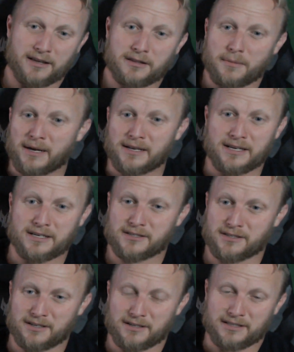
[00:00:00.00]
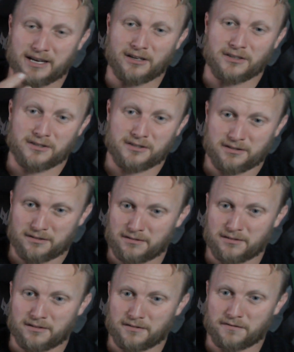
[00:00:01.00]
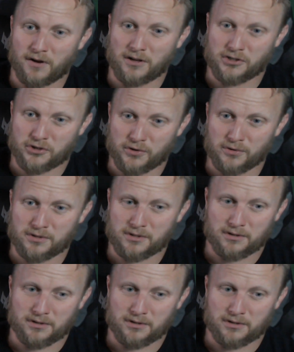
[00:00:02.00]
niece tells false truths.